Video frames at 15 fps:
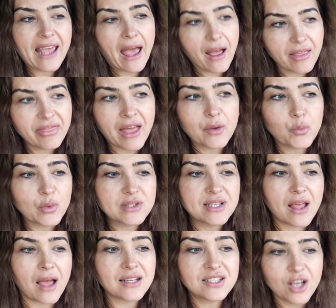Yeah, that was
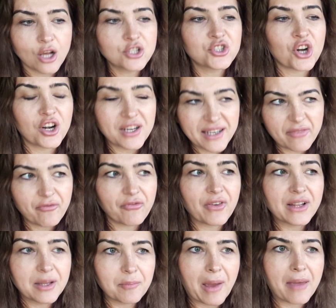I started
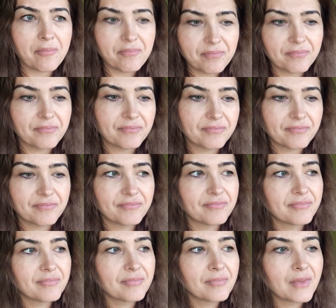feeling my
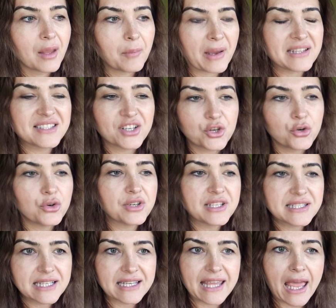
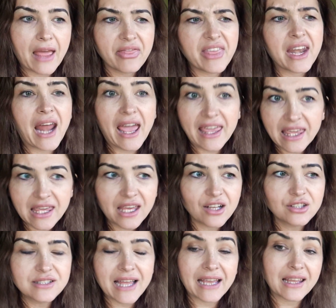insecurities again. That I
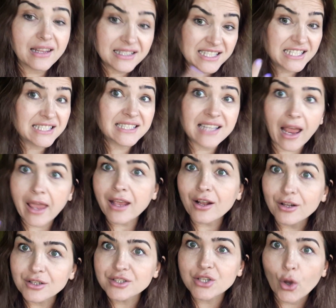healed, like it's in
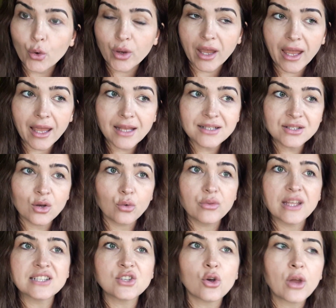cycles. Okay, so
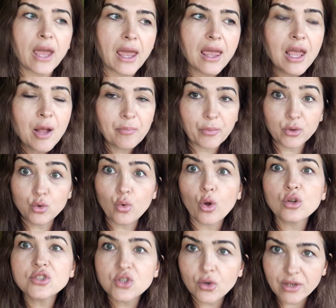that's okay. But you
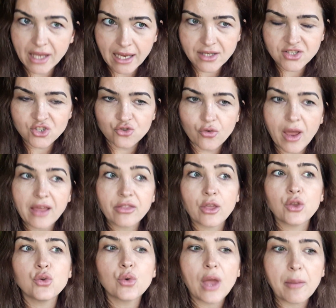also gain strength,
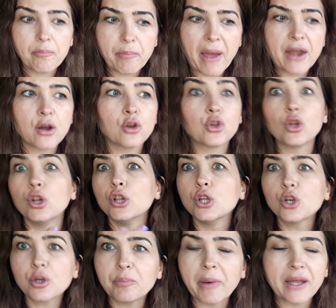and you get better. You
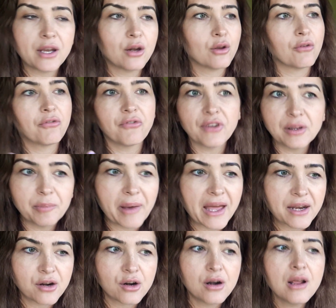look better. You feel
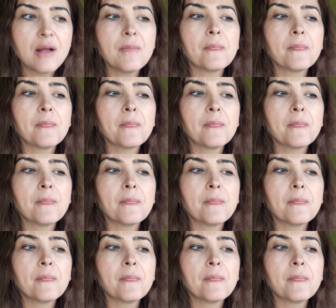better.